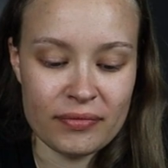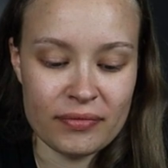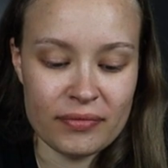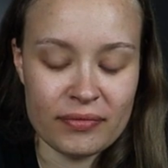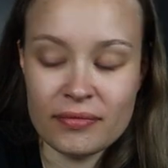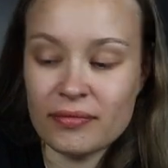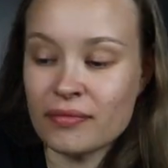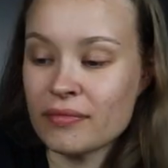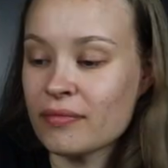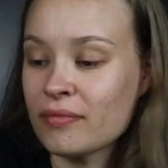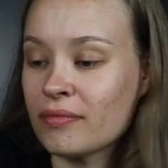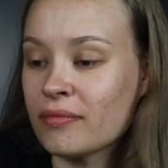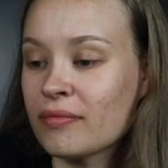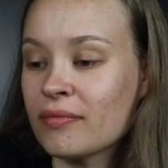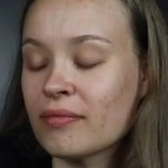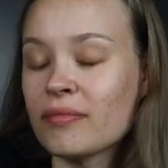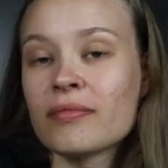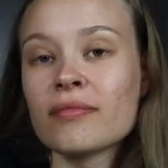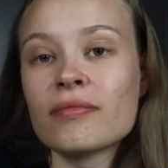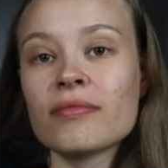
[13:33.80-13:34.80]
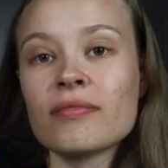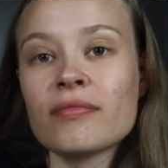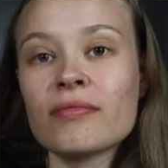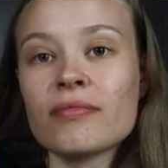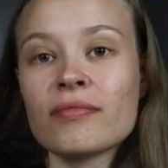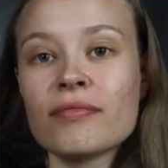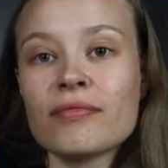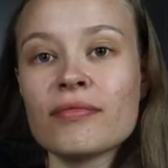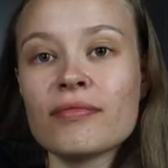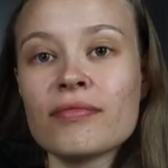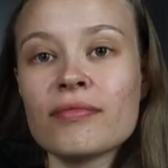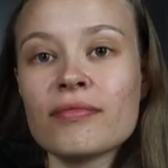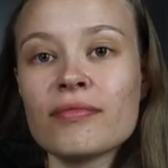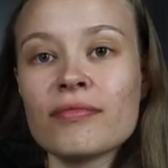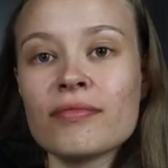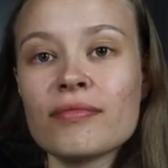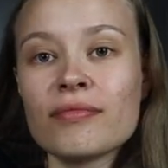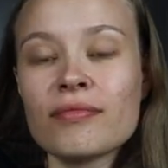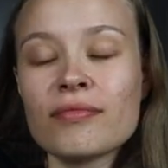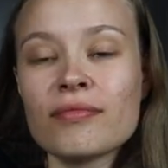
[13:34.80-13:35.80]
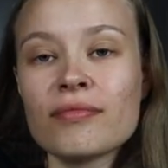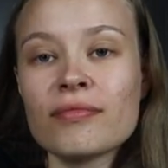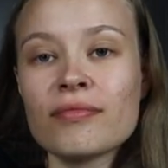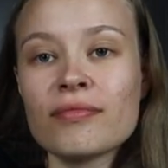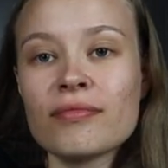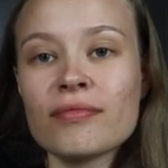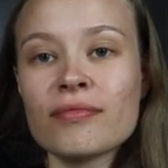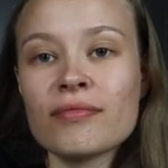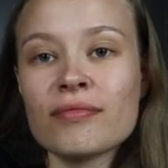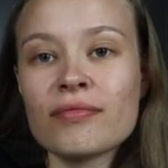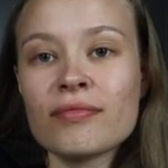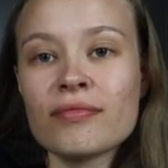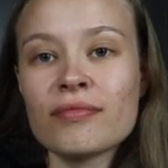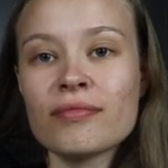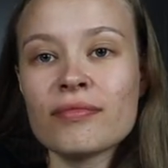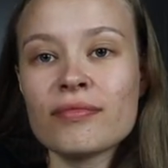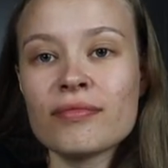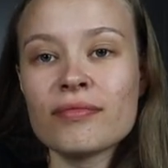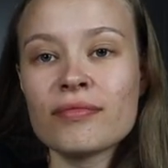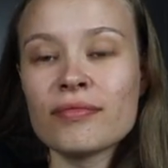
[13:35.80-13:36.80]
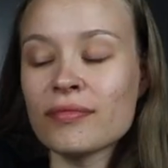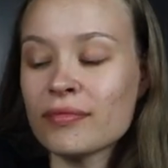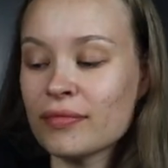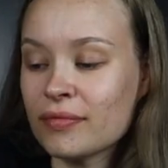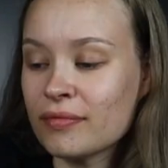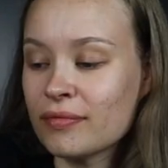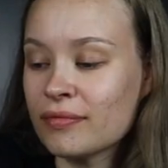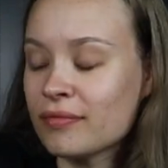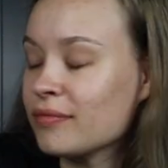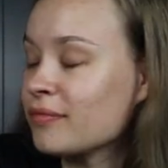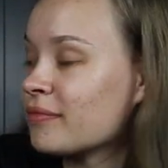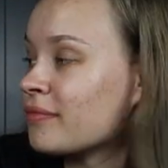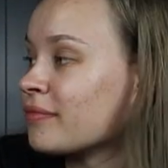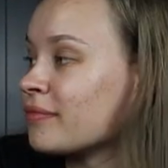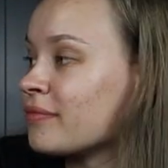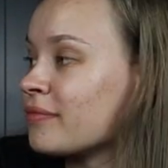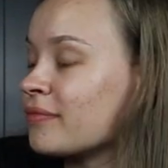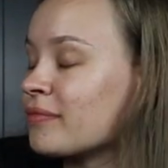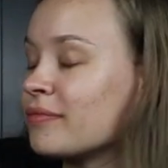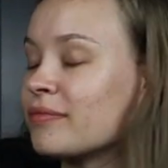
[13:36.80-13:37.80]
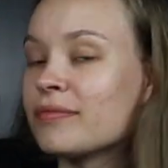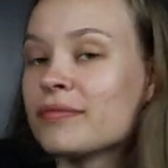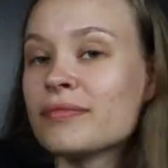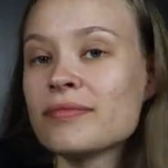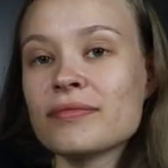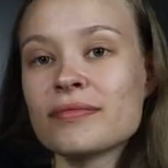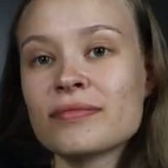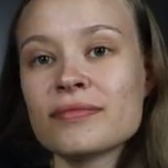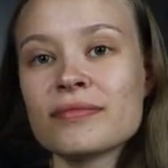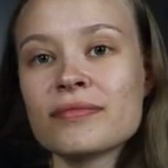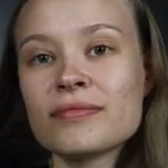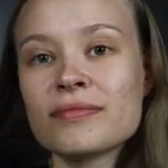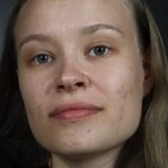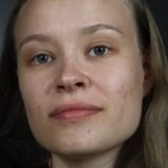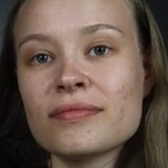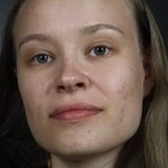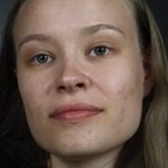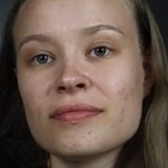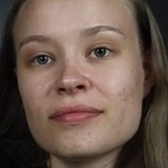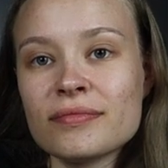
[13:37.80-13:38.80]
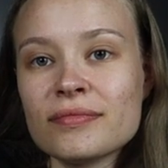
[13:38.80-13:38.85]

(not speaking)